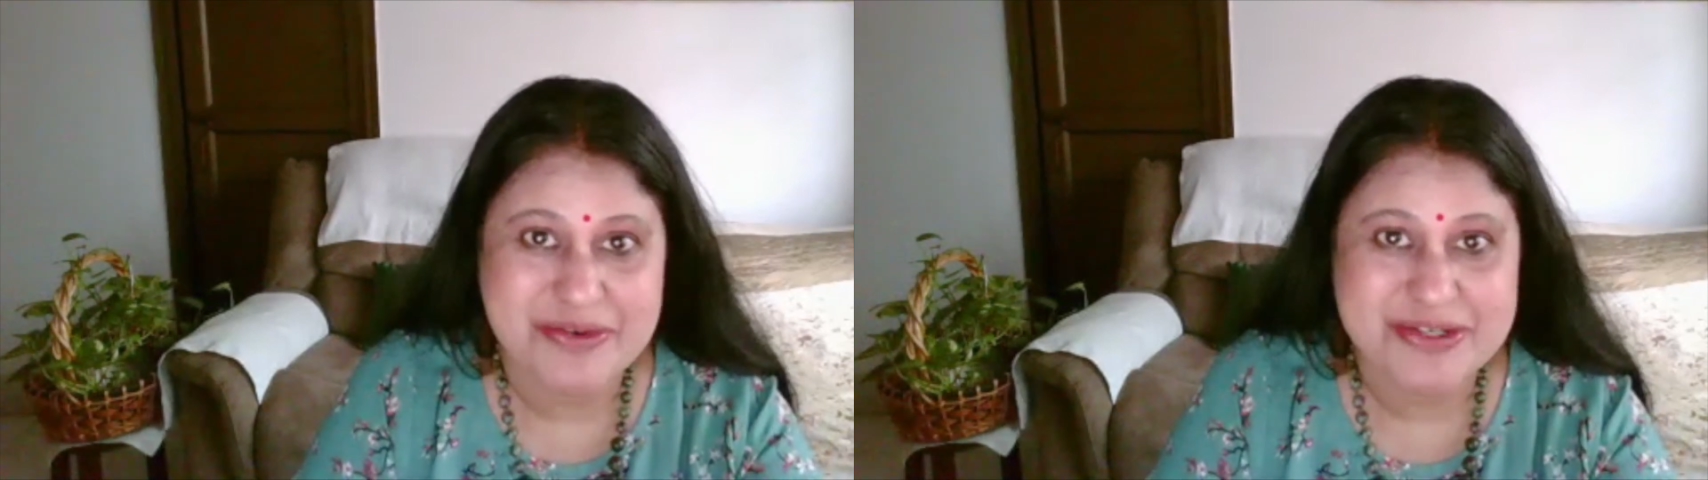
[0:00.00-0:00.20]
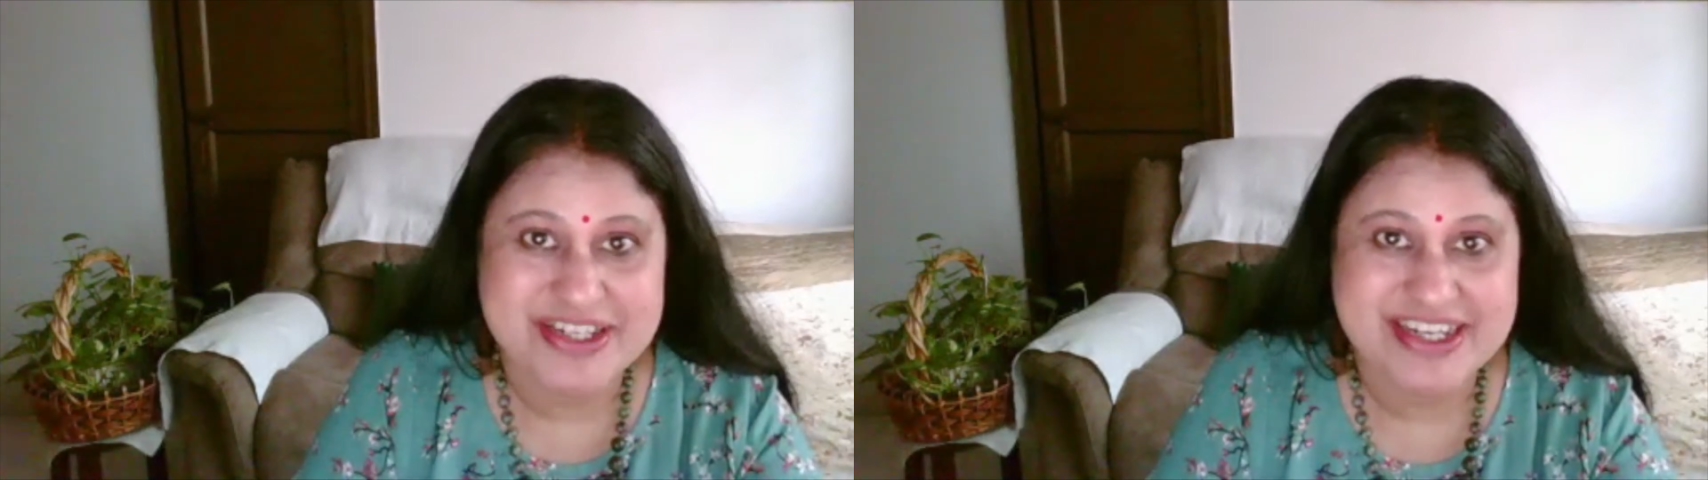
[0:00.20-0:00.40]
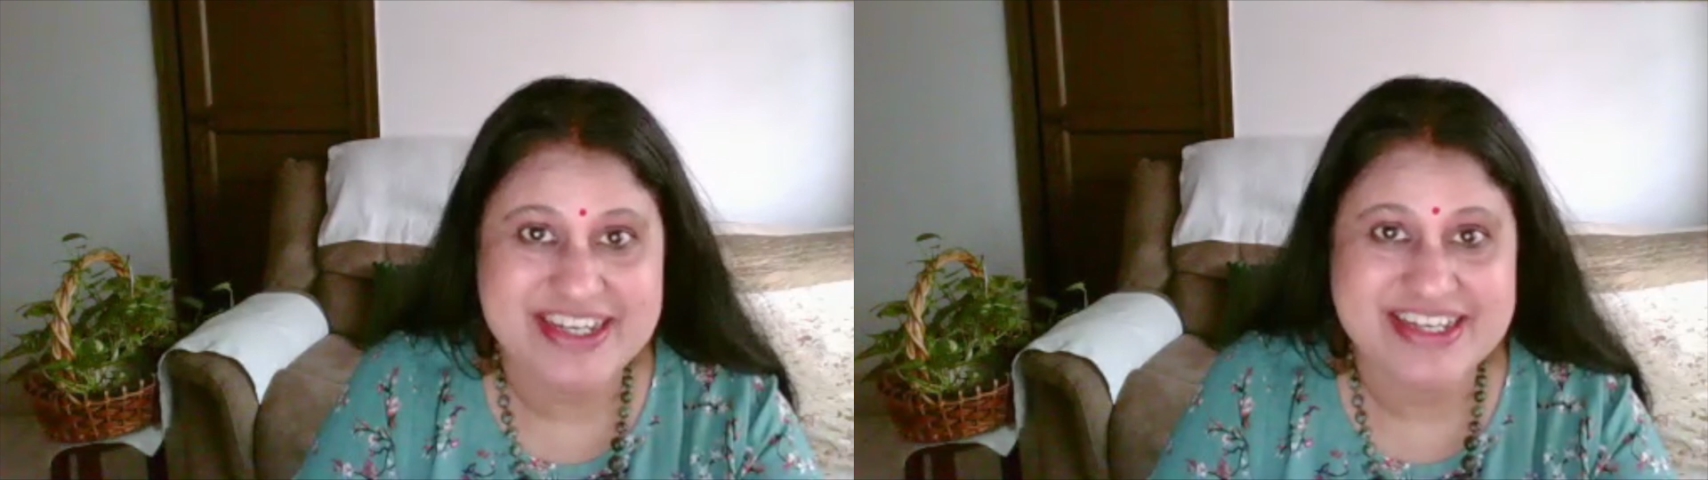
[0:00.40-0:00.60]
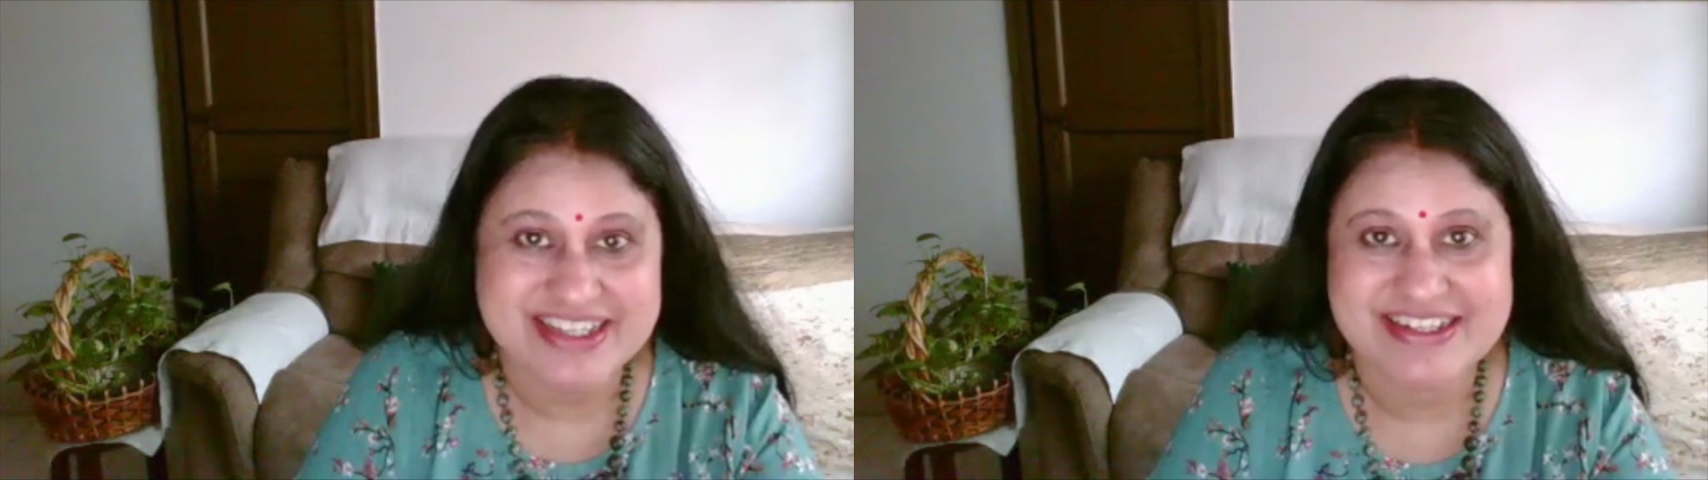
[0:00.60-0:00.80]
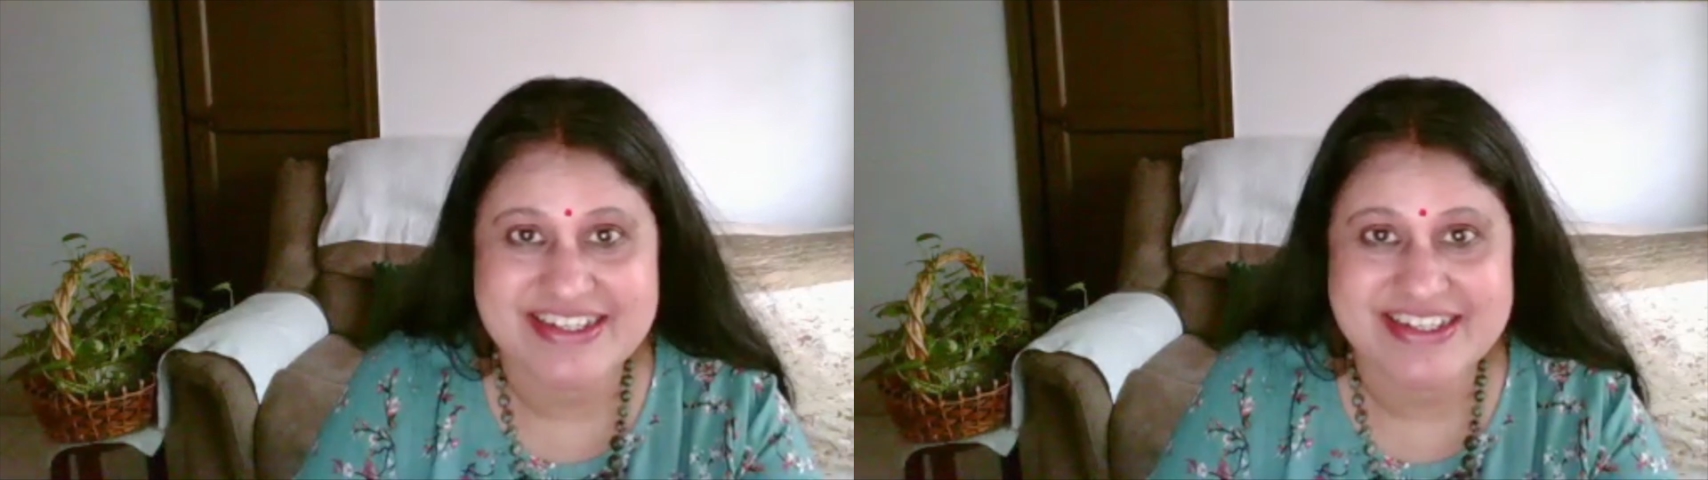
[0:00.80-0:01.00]
posting as
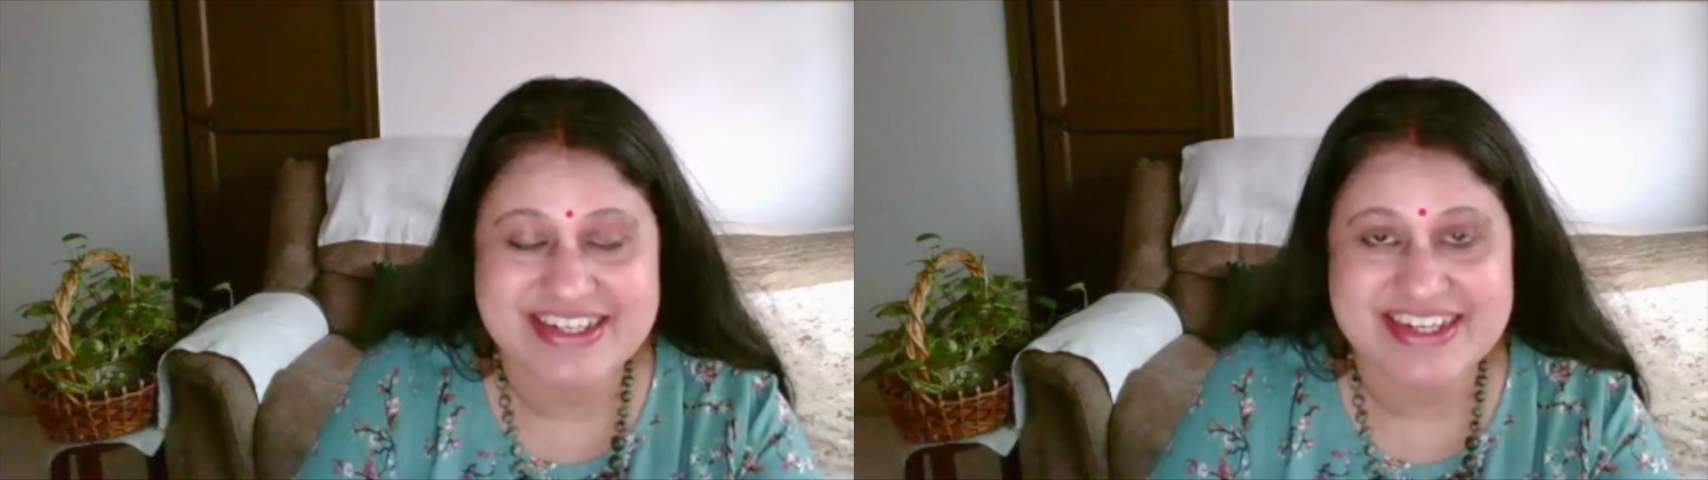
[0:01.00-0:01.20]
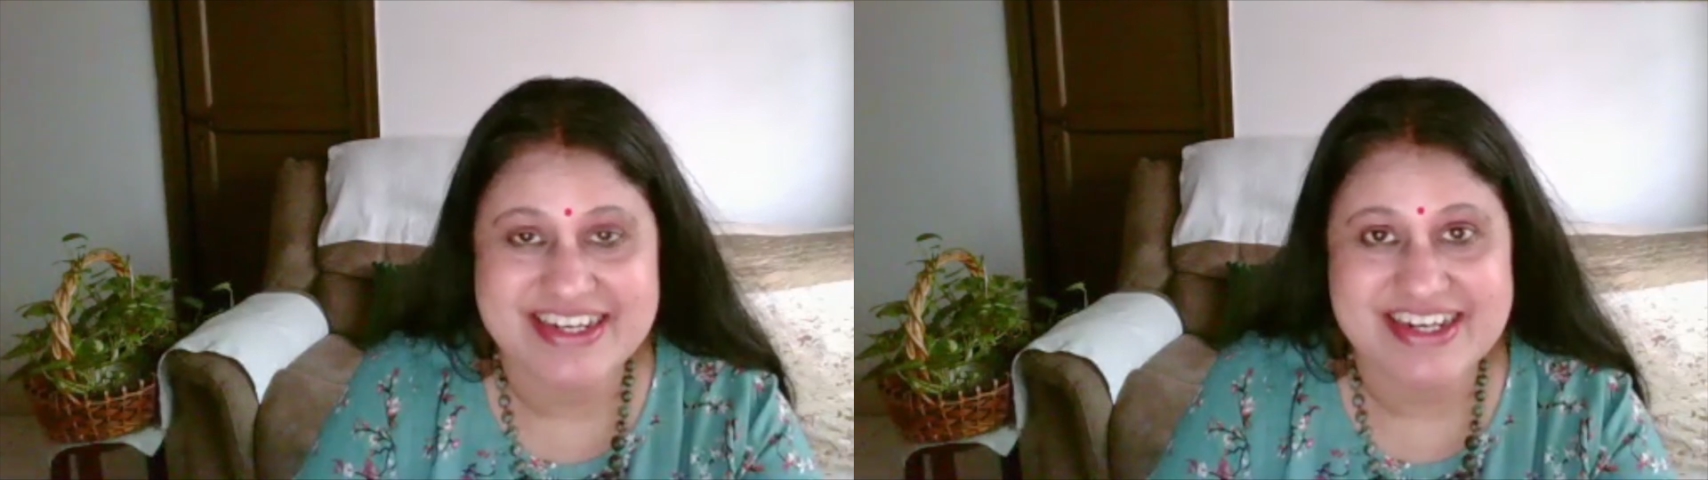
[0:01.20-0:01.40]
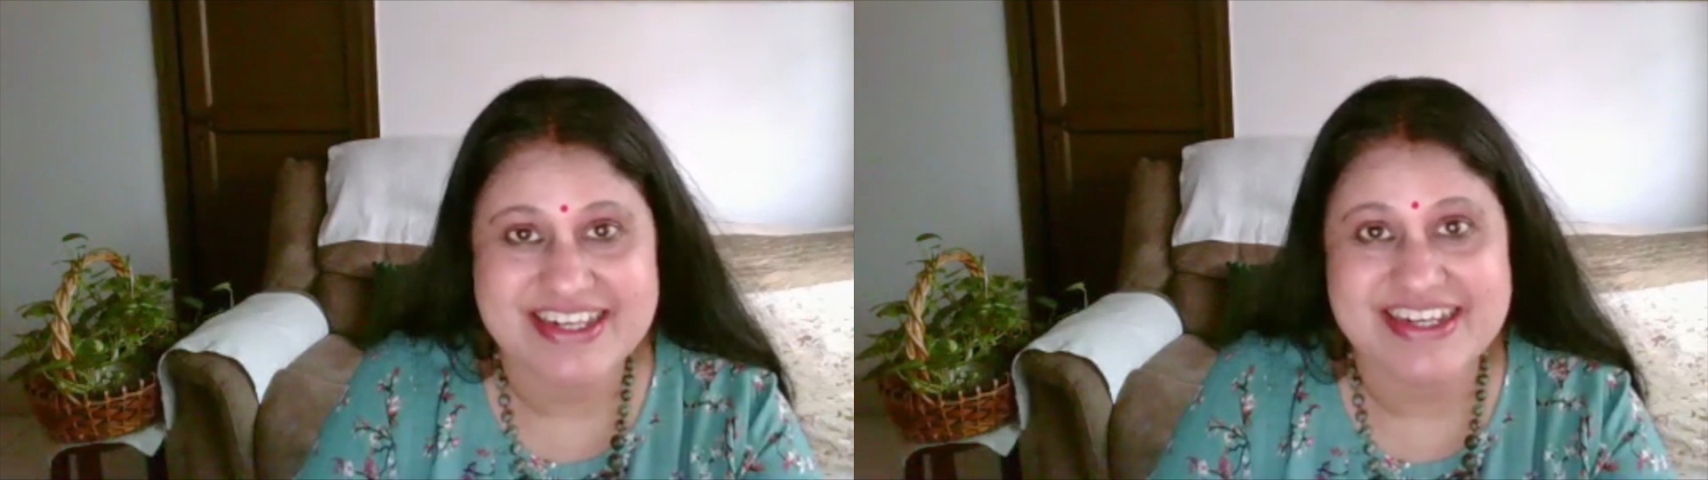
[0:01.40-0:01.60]
district collector,